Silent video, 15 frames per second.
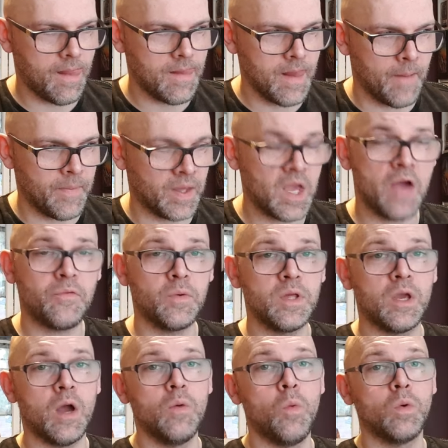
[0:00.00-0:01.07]
yeah, be careful when
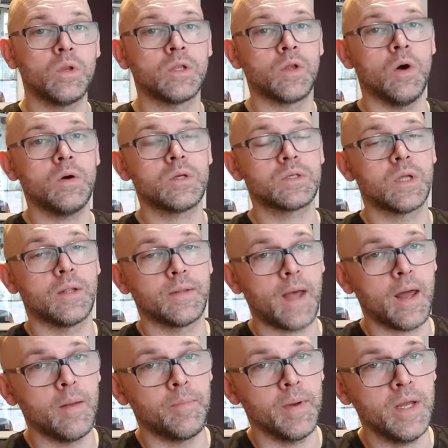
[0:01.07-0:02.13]
you go and walk the dogs
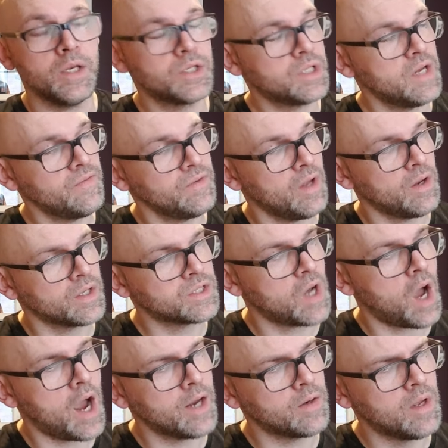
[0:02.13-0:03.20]
down the beach. Even though the
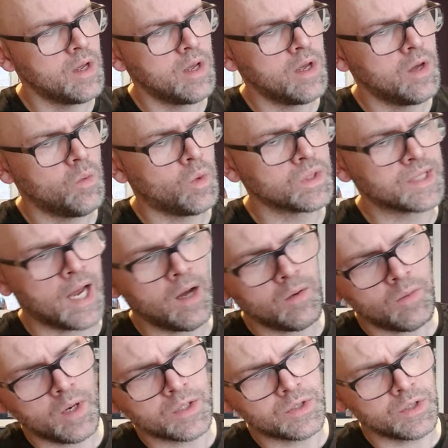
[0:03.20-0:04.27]
tide was
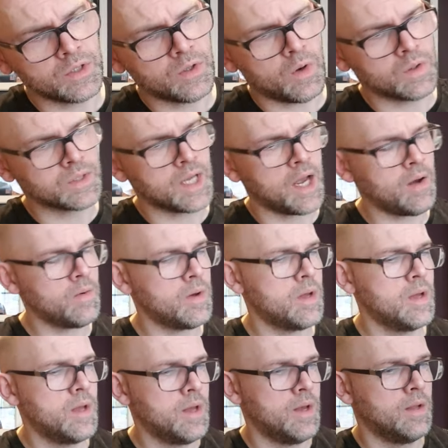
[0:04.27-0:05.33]
out when I took the dogs out,
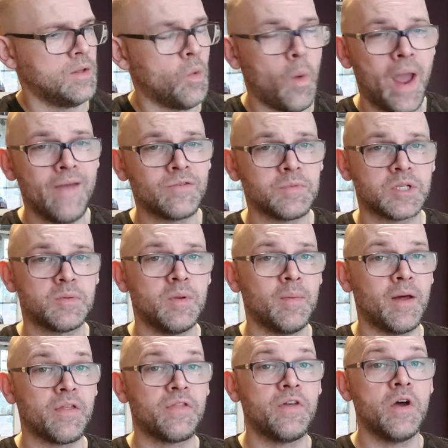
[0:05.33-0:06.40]
the waves must have been
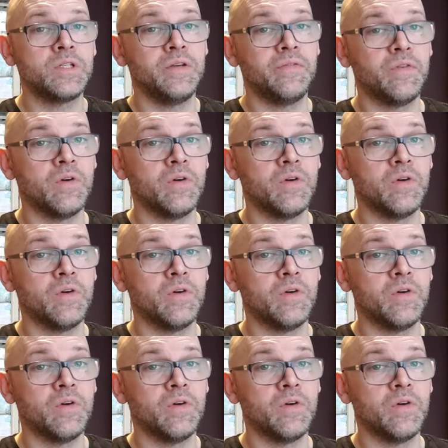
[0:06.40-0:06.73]
about 30